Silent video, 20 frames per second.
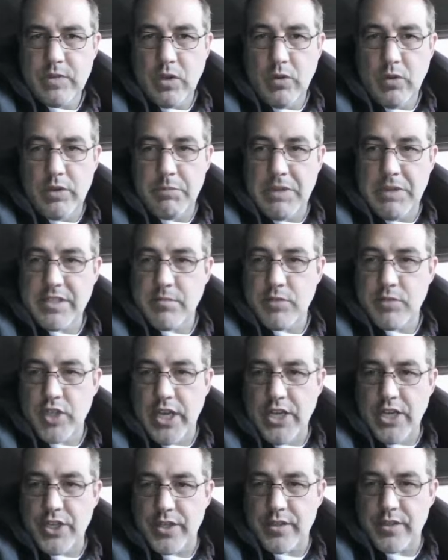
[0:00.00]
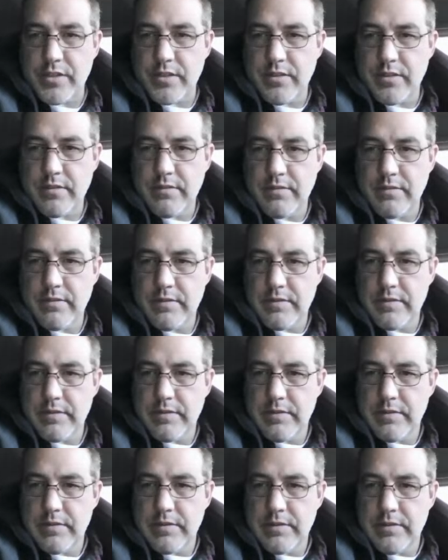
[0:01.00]
Oh, it made some changes.
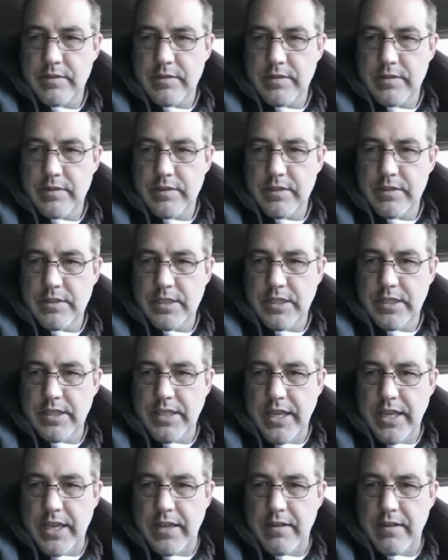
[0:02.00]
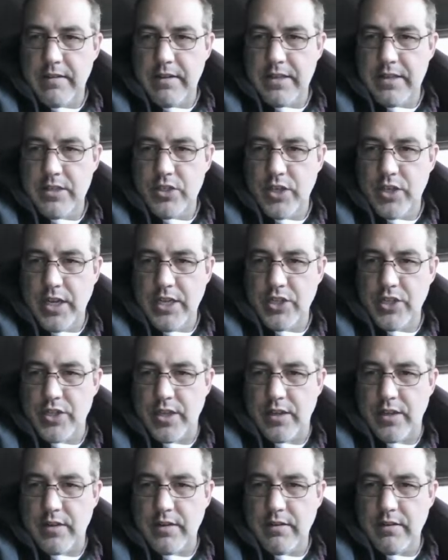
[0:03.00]
Look at that. It changed
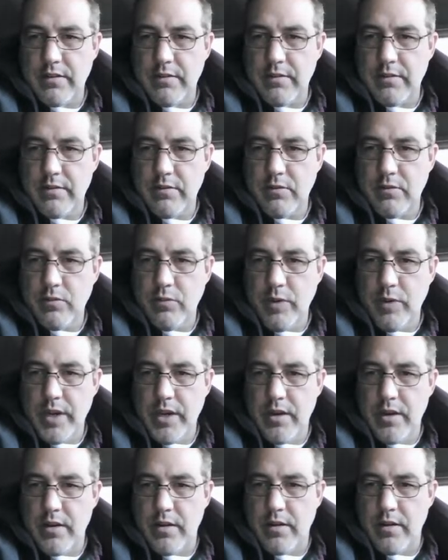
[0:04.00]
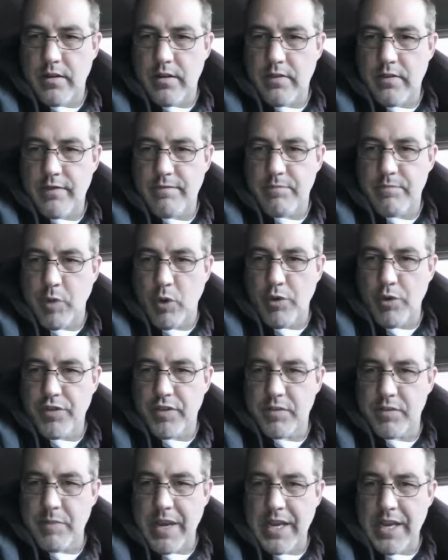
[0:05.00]
it. Weird. Both
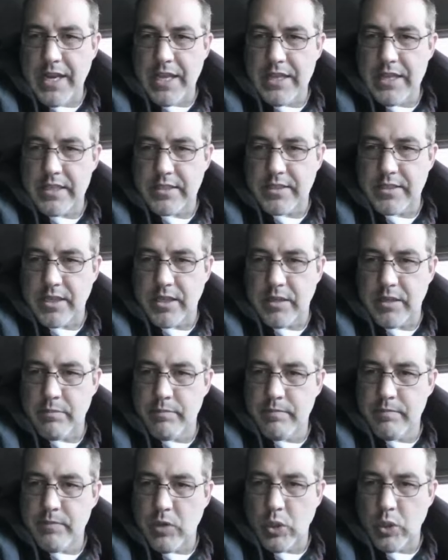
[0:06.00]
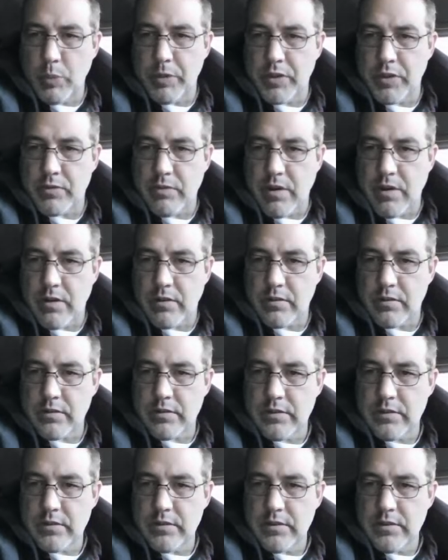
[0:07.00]
the main and the sub. Open throttle.
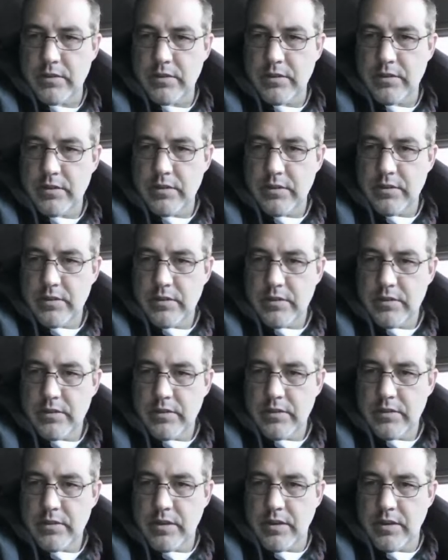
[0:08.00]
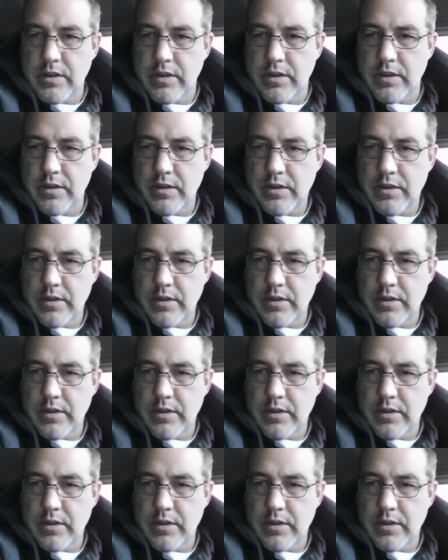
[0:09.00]
Huh.